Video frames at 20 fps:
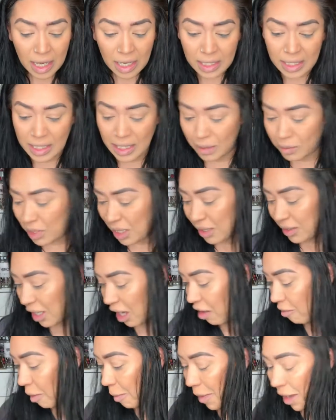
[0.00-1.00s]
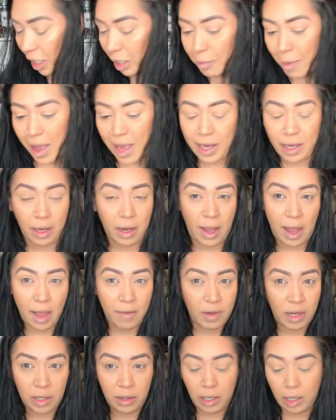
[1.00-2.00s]
Sometimes I have a makeup bag and I
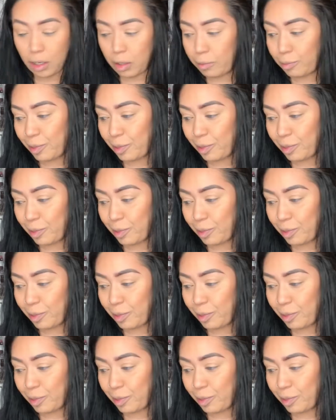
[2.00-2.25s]
have it in there,